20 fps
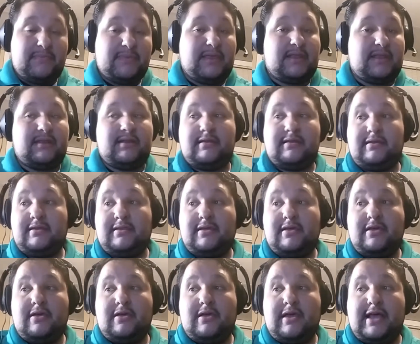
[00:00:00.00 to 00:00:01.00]
And
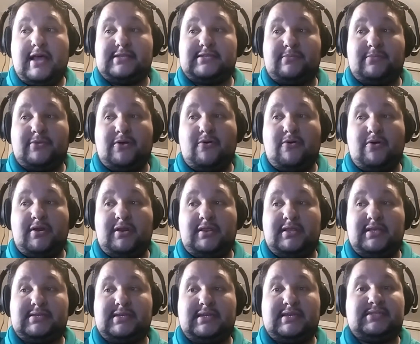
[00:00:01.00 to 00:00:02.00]
as I'm recording
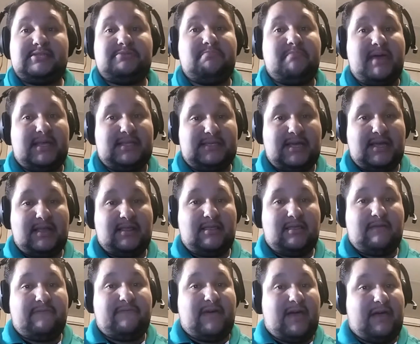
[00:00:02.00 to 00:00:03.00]
this, it's May 10th,
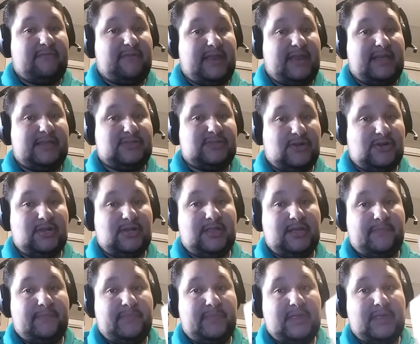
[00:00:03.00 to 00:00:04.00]
five days early.